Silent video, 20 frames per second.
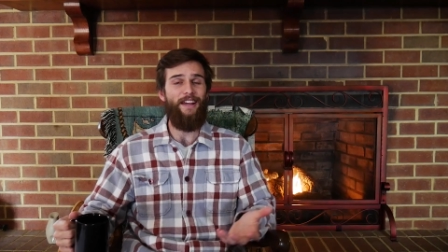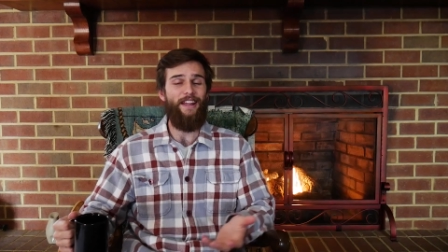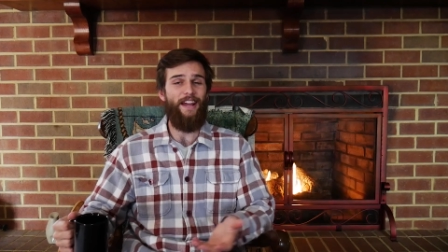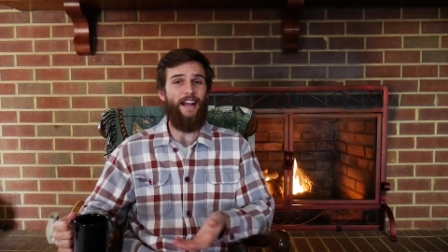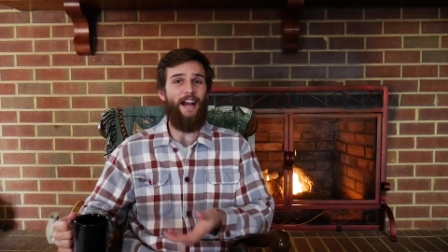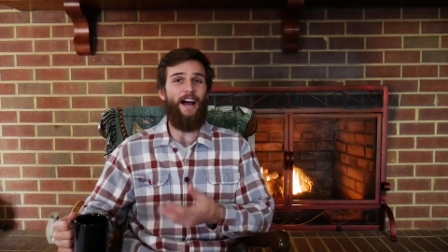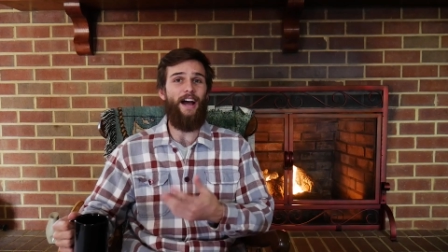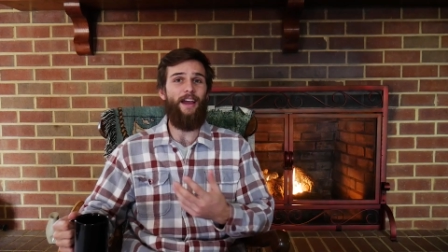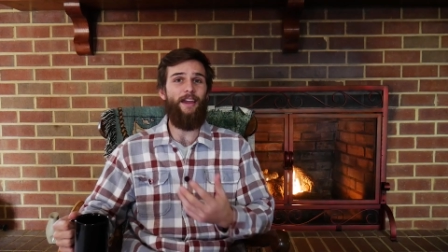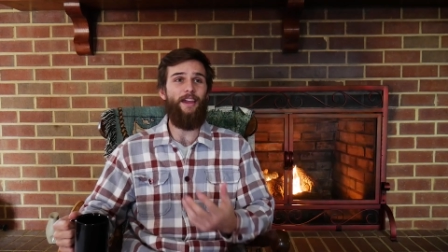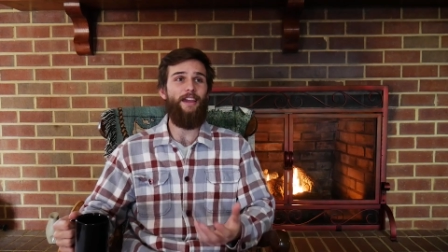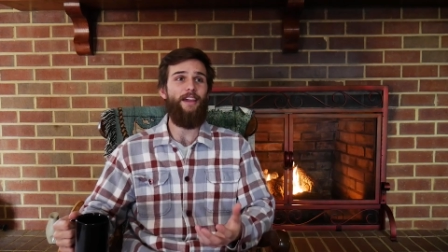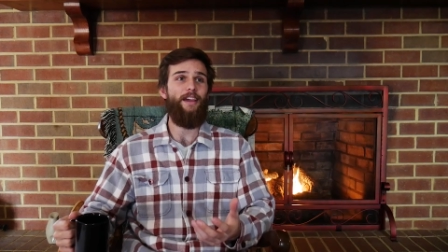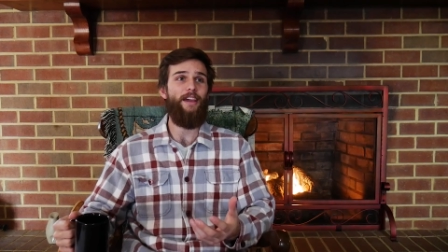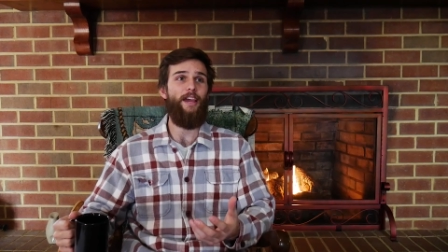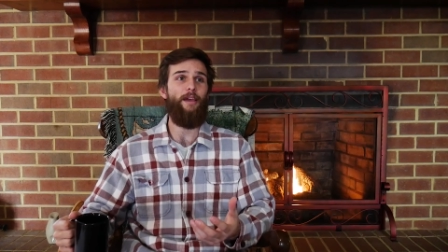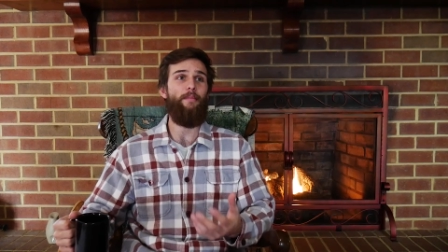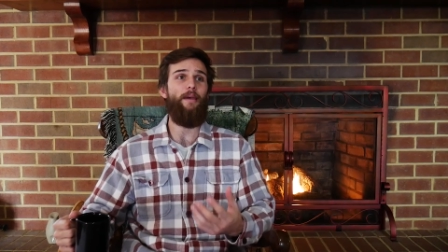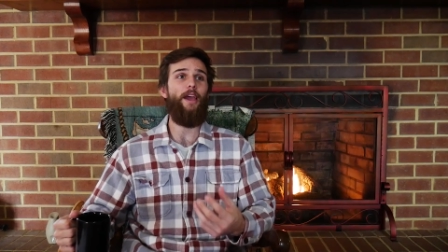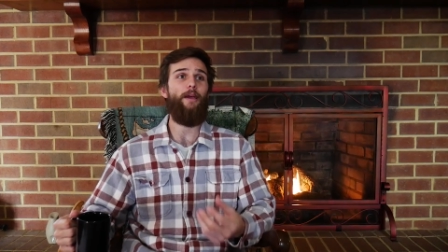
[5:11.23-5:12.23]
Like I
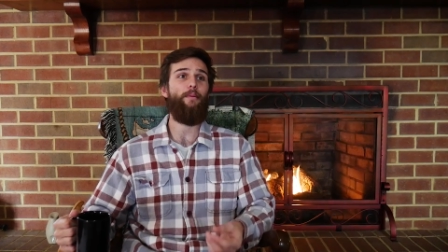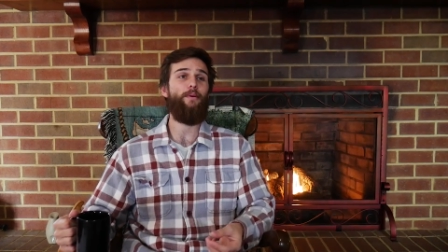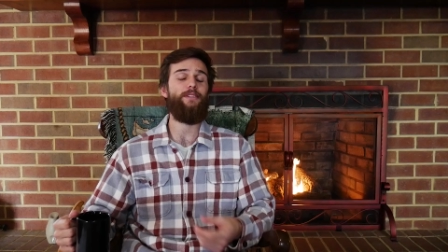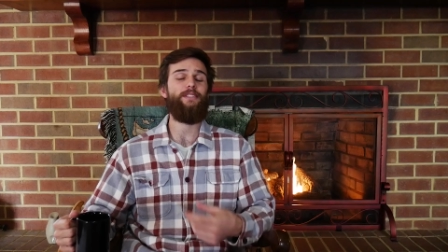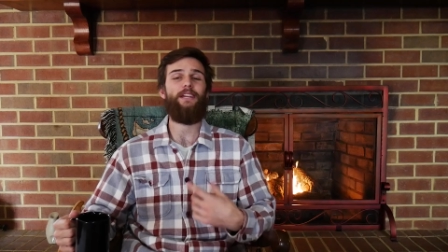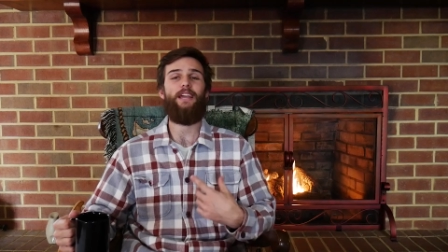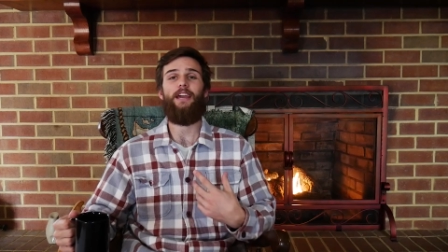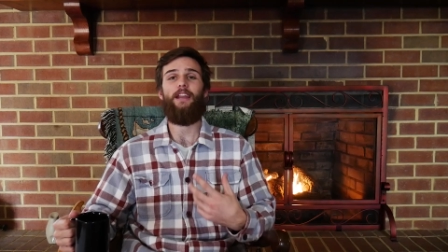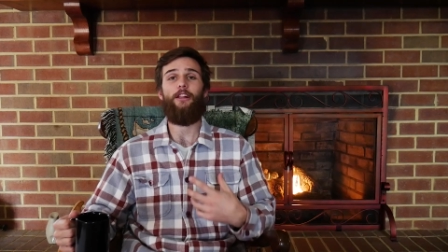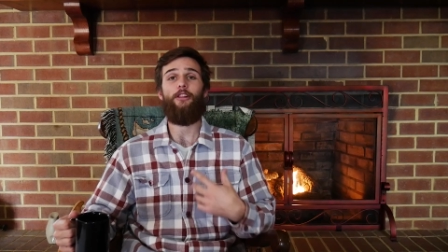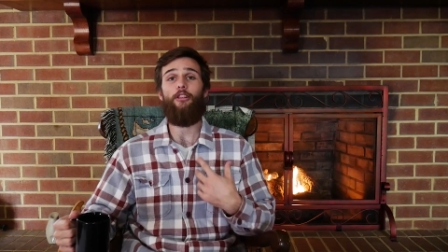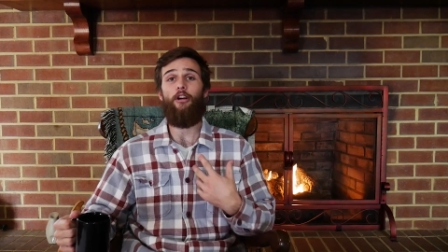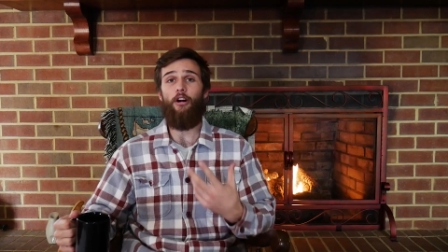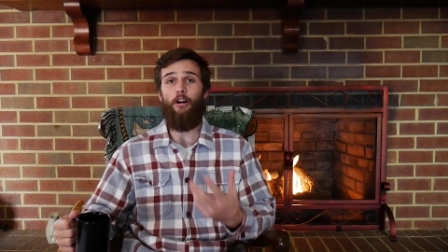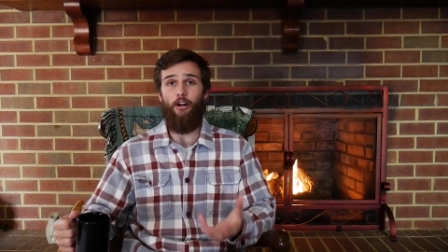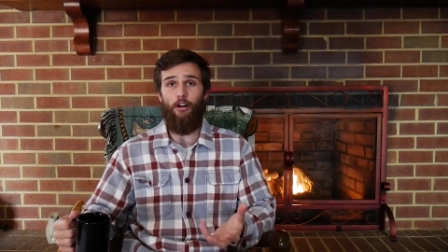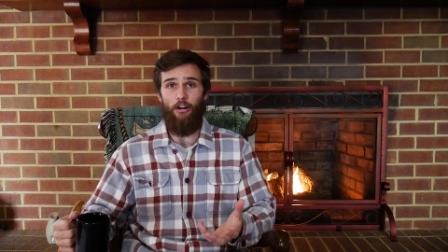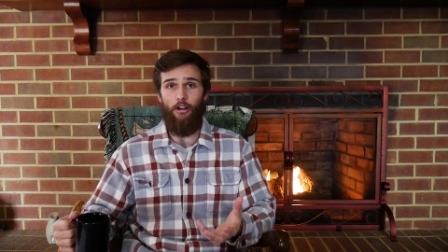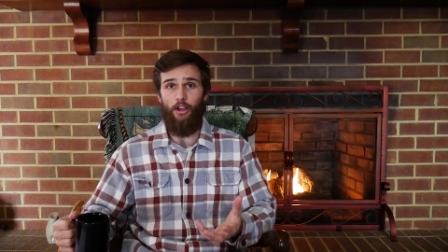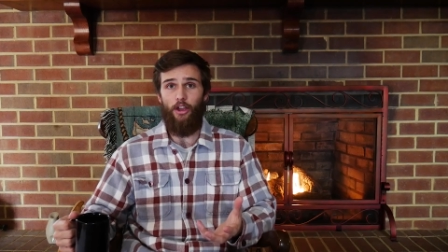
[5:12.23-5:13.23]
am able to get
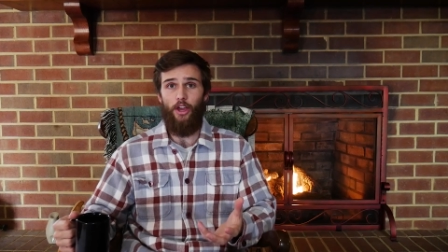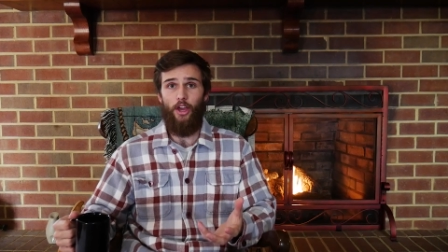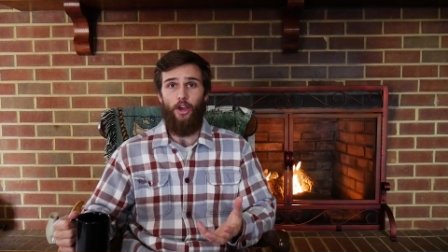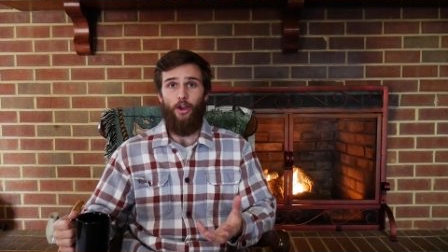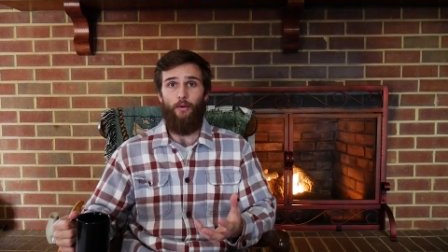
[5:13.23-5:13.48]
along